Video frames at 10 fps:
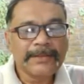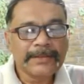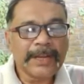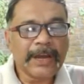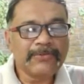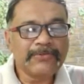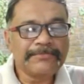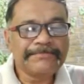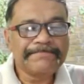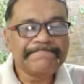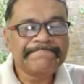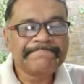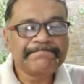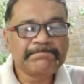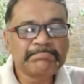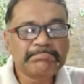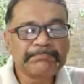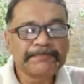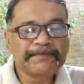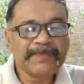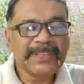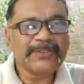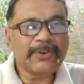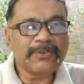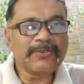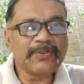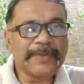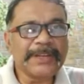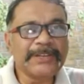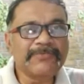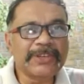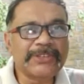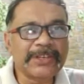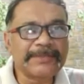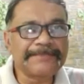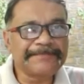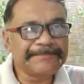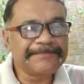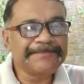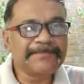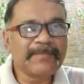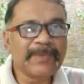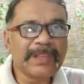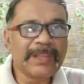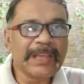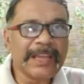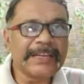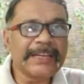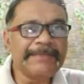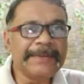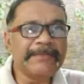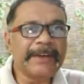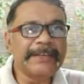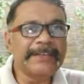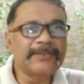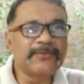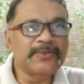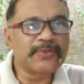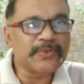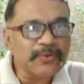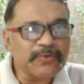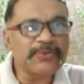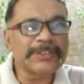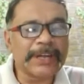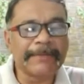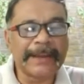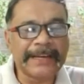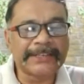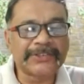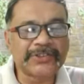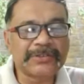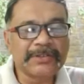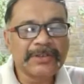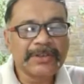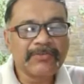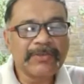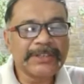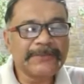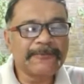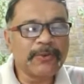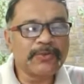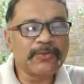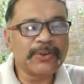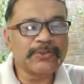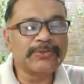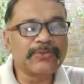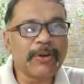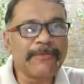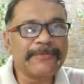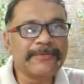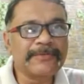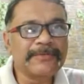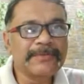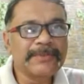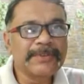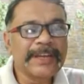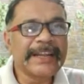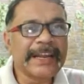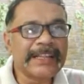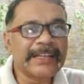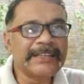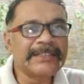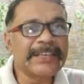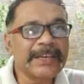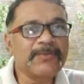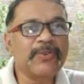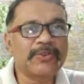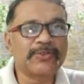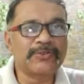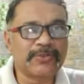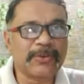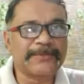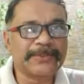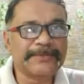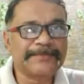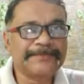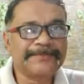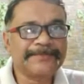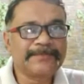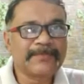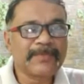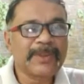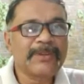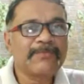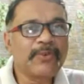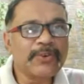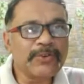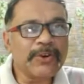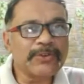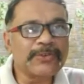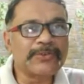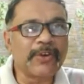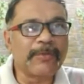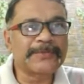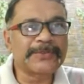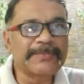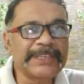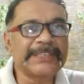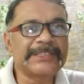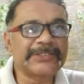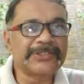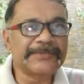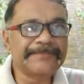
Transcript: Now, this autotrophic nutrition again can be divided into two subheads. One is photoautotroph and another is chemoautotrophs. Photoautotrophs means